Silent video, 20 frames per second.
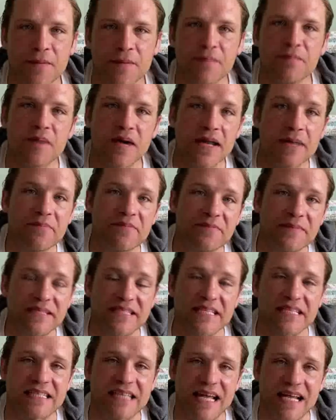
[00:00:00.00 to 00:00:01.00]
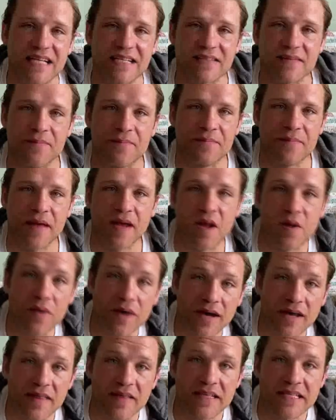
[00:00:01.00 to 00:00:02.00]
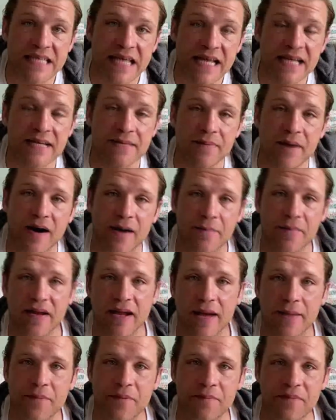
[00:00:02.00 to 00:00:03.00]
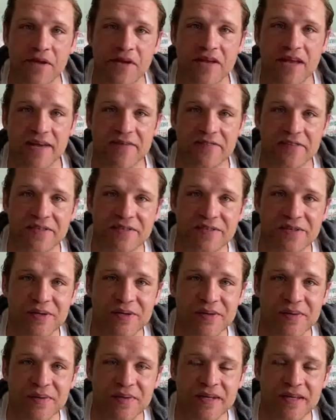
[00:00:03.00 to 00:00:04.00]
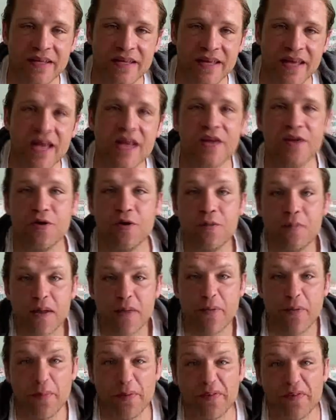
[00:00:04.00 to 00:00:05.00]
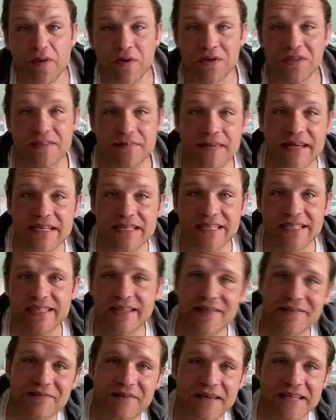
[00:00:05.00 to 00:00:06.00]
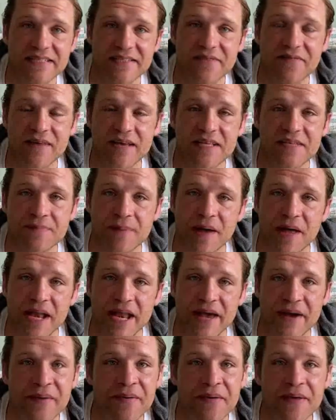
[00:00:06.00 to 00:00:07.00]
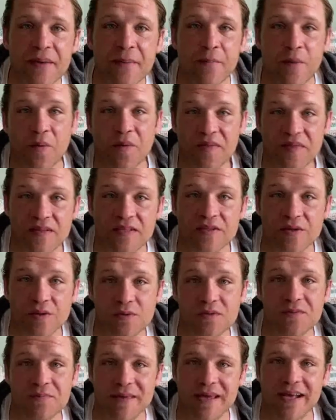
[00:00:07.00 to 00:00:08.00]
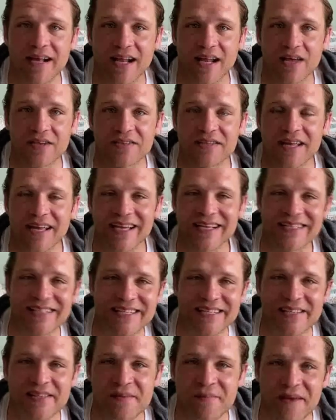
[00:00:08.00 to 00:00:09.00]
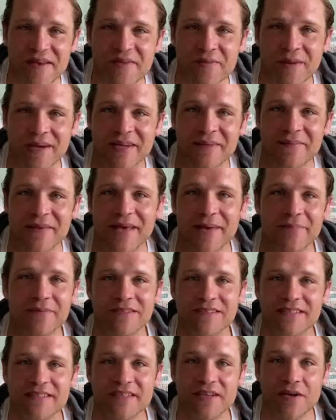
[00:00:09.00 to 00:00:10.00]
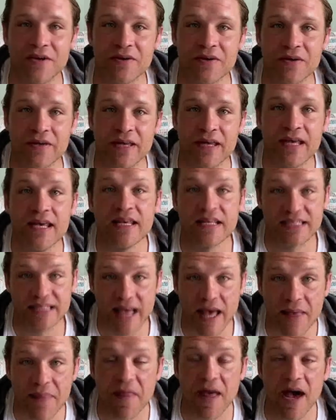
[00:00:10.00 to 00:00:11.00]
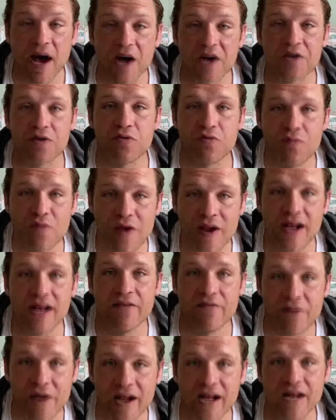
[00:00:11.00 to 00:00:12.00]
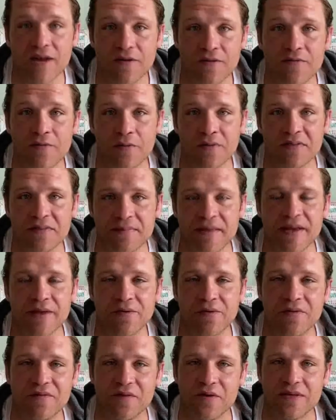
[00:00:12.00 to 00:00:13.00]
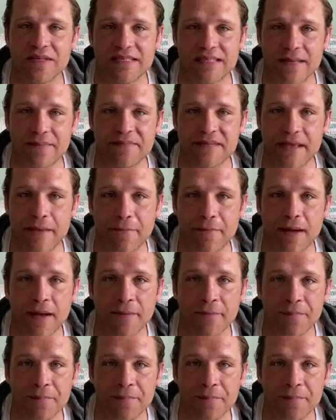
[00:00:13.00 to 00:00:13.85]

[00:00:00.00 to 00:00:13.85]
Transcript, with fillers: My name is Mr Sansom and I work in the SEND department up at Budehaven School. Normally we would have gone to meet each other face to face by now, but with the schools being closed I guess this is the best we're going to be able to do. Saying that, I do really, really look forward to meeting all of you in September.